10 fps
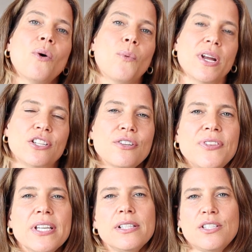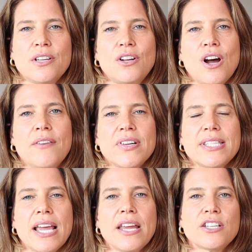what do you feel is good
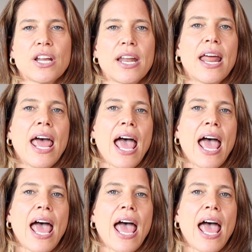conversation